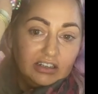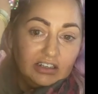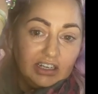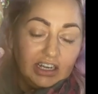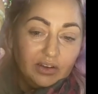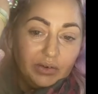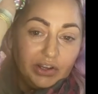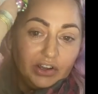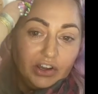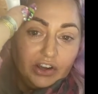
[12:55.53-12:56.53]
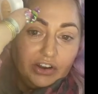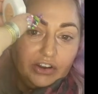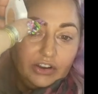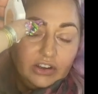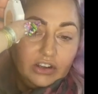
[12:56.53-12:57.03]
There we go.
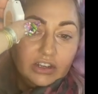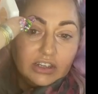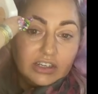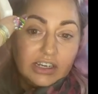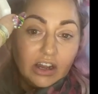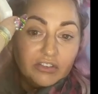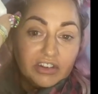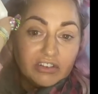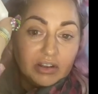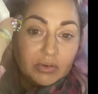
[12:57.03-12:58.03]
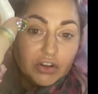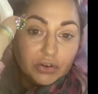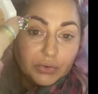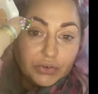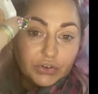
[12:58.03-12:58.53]
Now obviously we don't
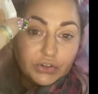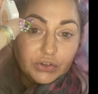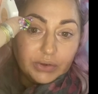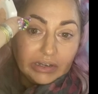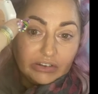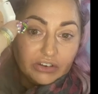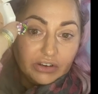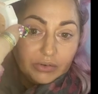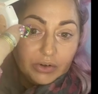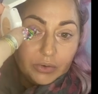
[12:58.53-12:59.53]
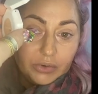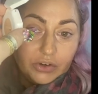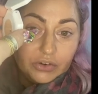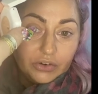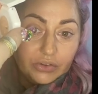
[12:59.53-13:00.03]
want too much and we don't want it
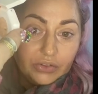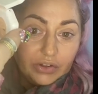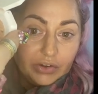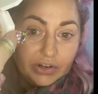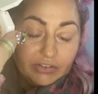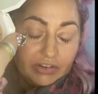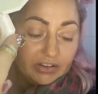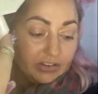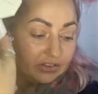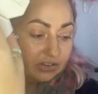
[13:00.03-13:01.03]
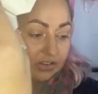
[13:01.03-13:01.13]
too thick on our faces.